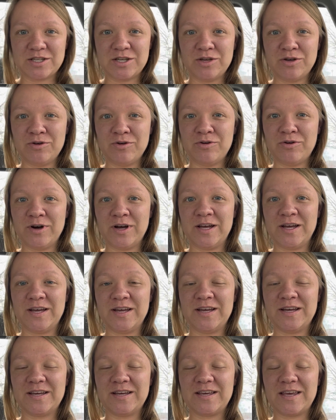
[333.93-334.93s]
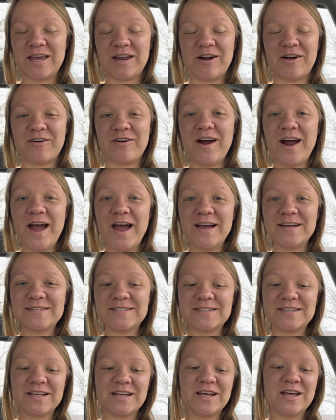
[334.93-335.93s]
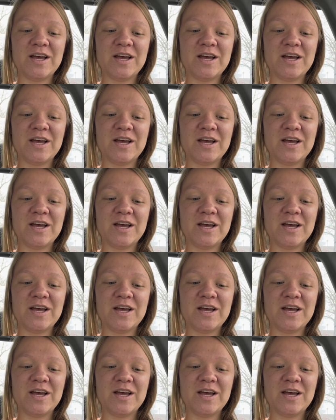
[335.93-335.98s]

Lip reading: to get on grass.